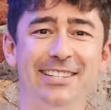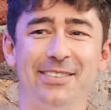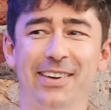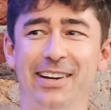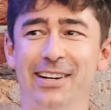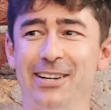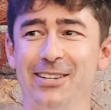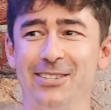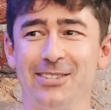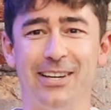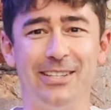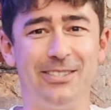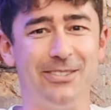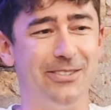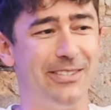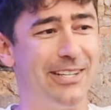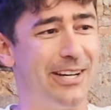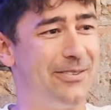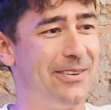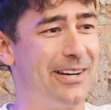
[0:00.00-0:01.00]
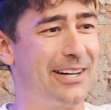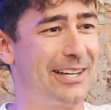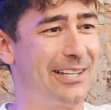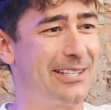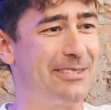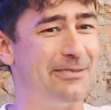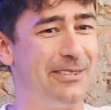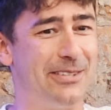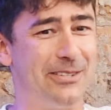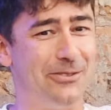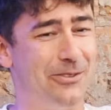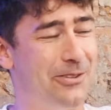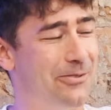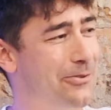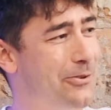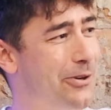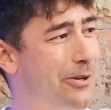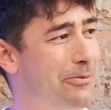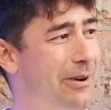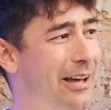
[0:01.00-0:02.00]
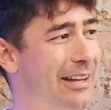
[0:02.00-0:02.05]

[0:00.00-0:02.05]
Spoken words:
it's funny because I do tell my customers to avoid